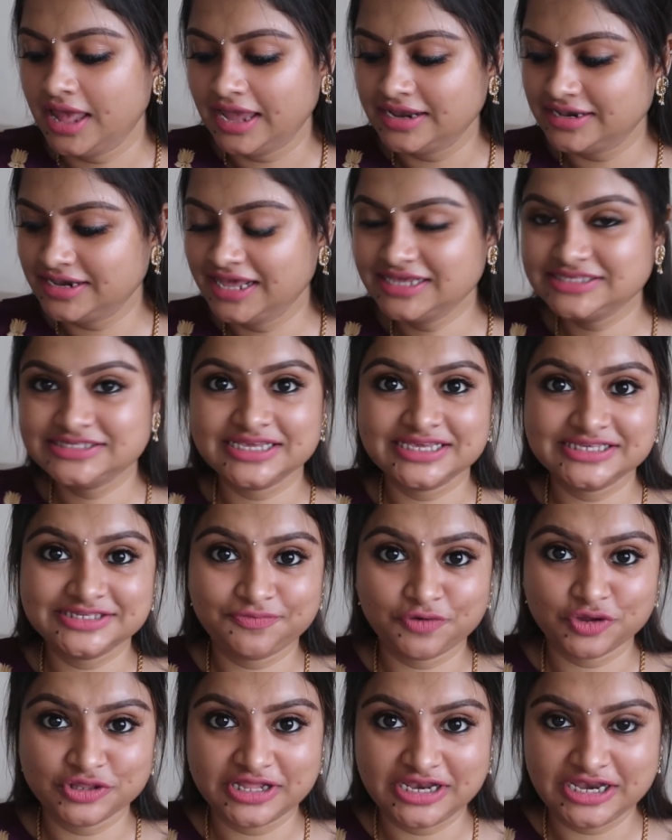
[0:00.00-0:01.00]
And next is
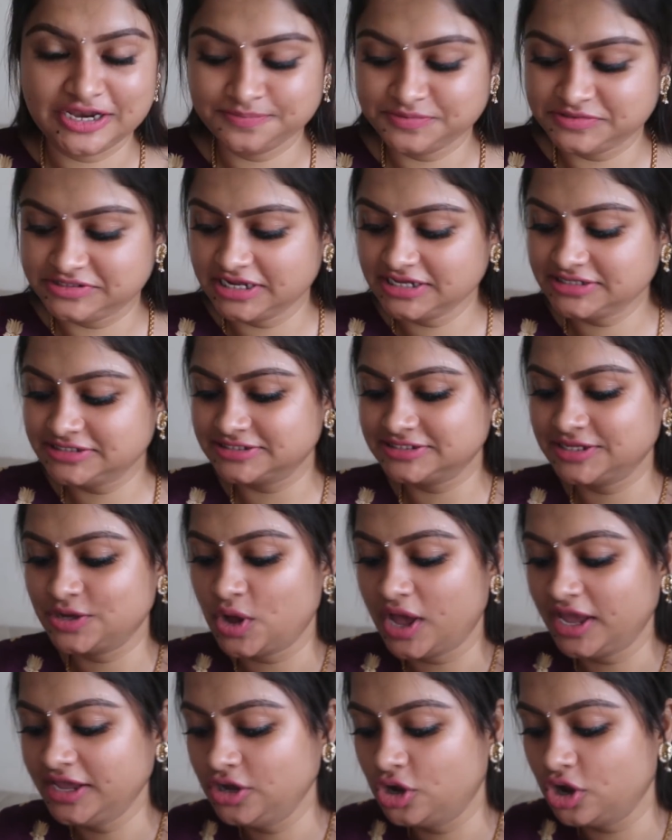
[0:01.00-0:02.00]
for the lipsticks. So
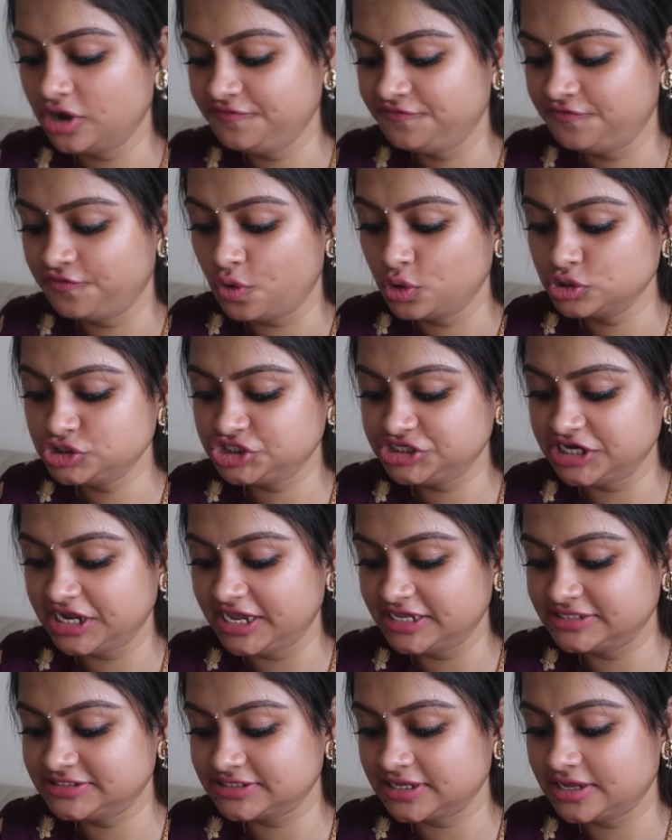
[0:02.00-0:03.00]
I got 4
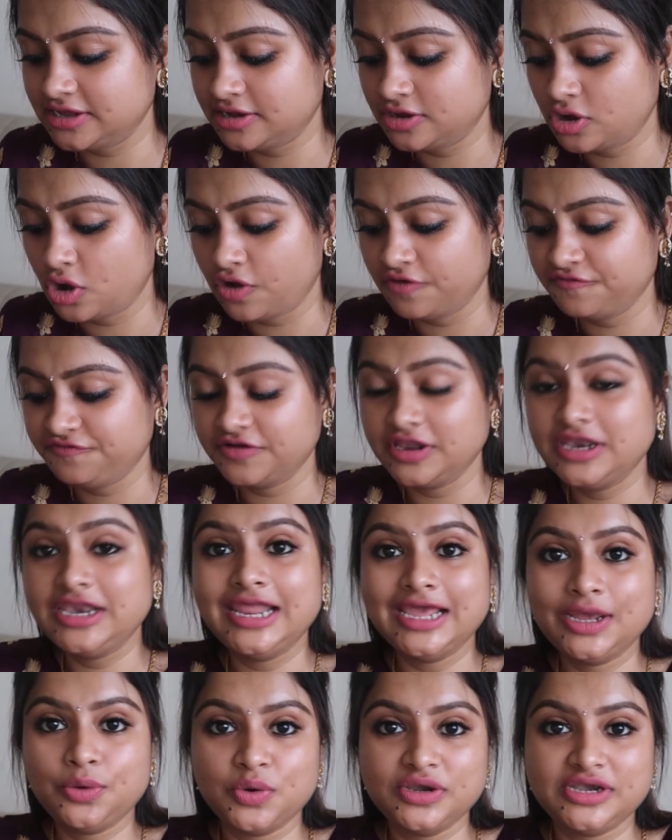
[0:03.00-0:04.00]
shades of
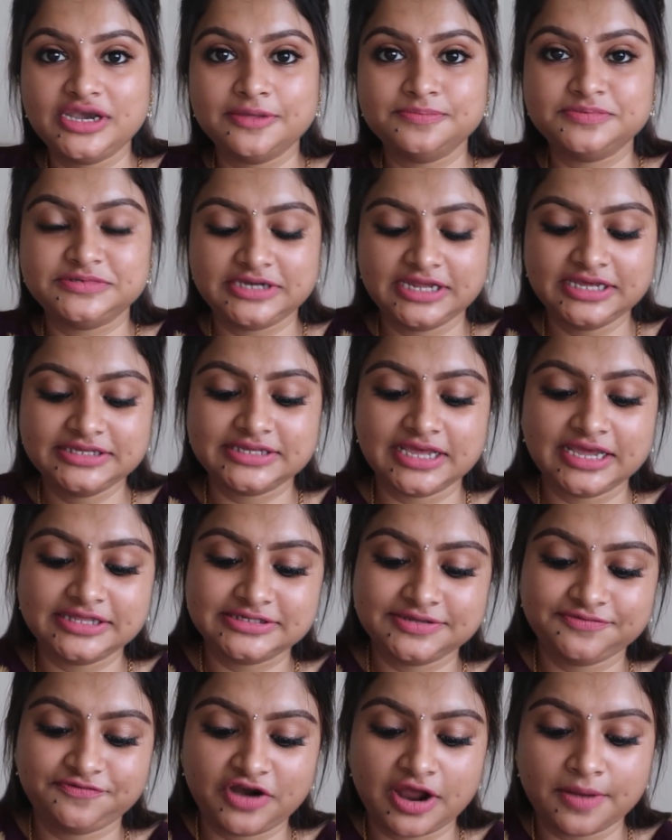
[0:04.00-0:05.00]
liquid lipsticks.
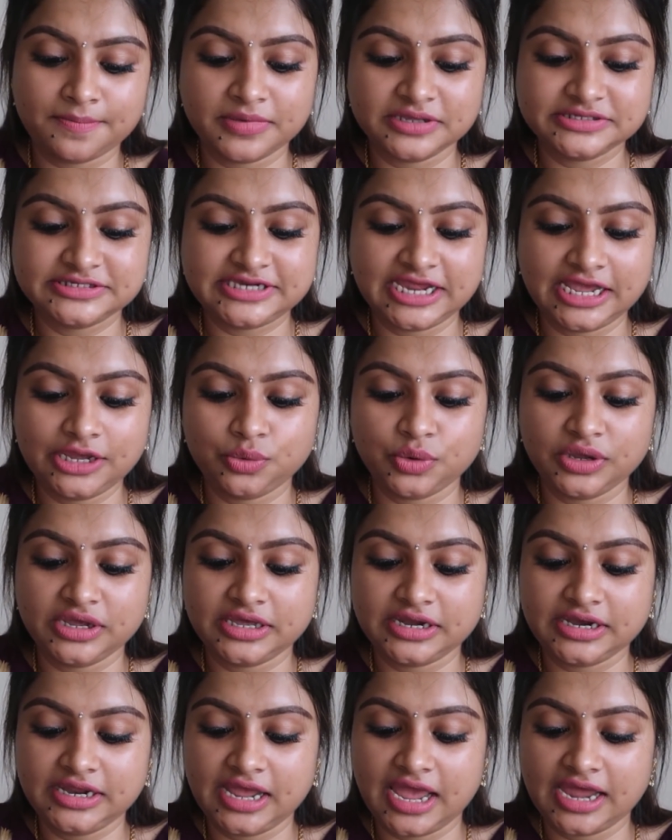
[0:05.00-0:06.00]
It's from Stay
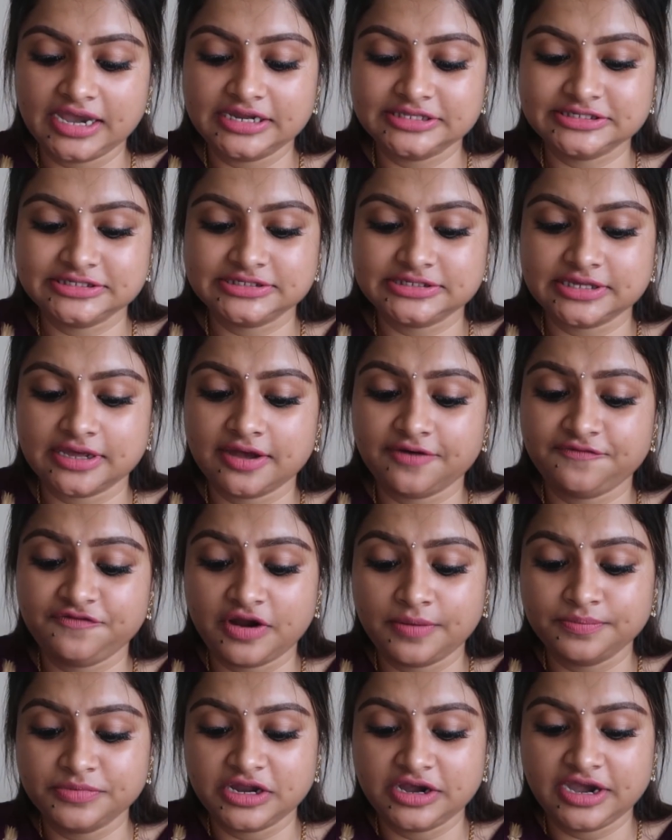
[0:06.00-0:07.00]
Quickly and it's
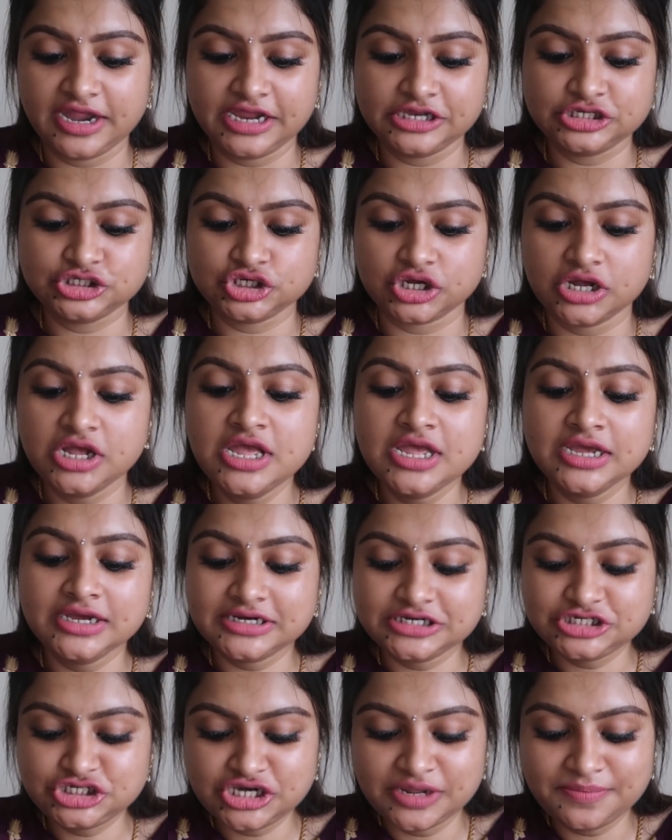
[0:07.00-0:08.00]
from the range of
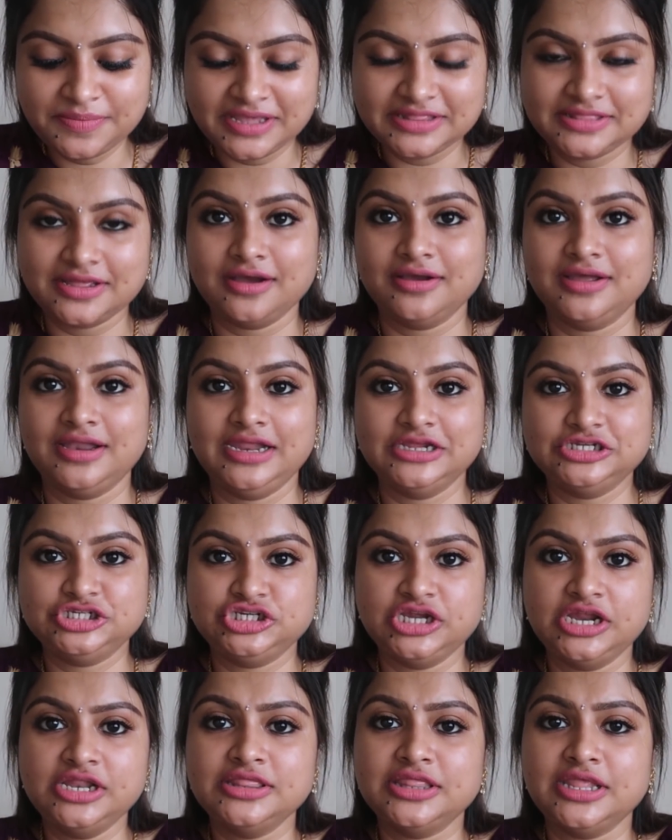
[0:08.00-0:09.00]
Krishna Mehta
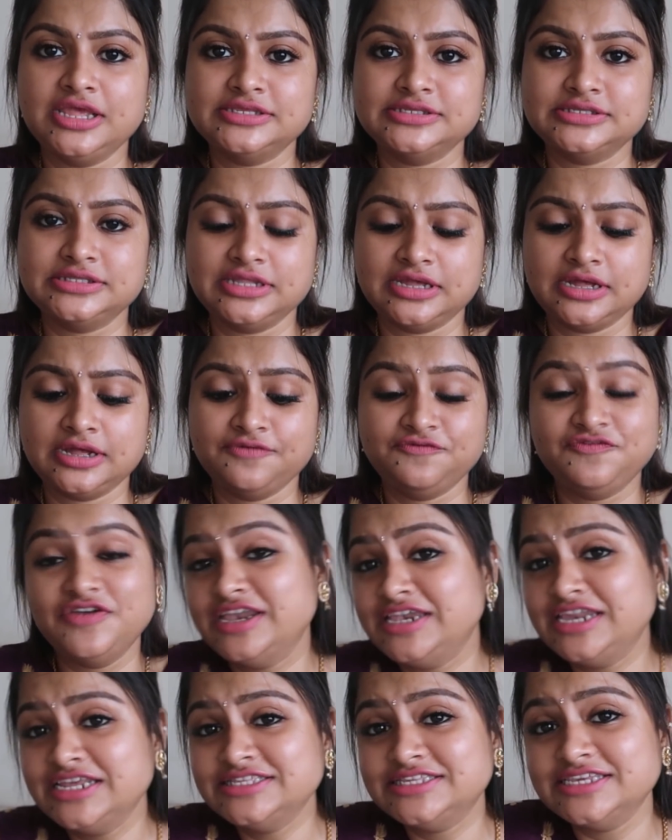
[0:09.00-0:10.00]
collection. The
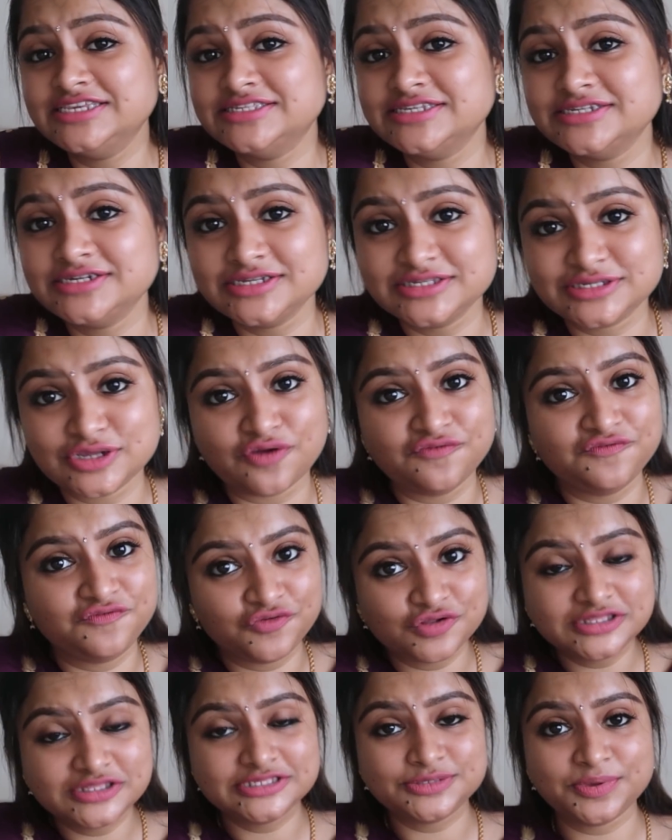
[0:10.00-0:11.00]
wedding season is on
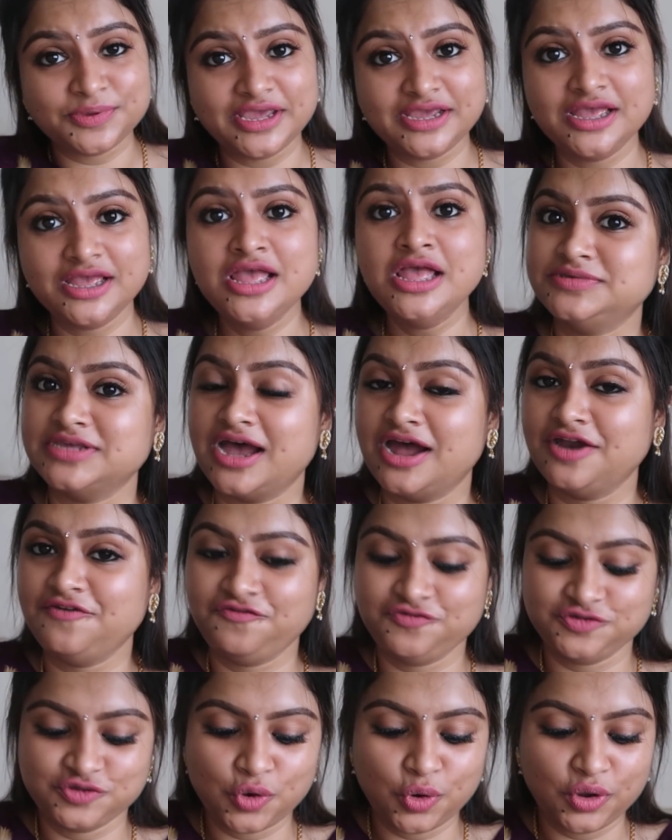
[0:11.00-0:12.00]
full swing. It's are
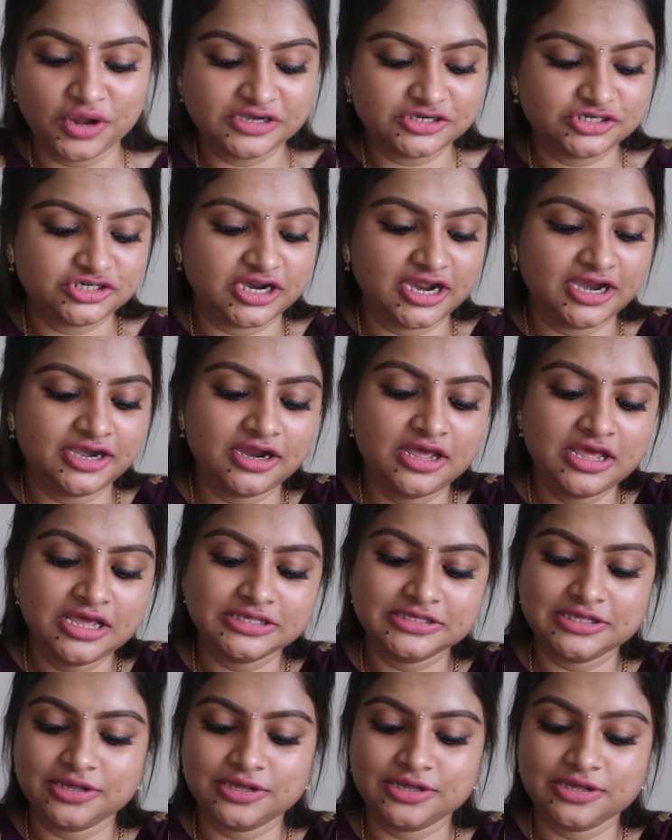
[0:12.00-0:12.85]
so in trend.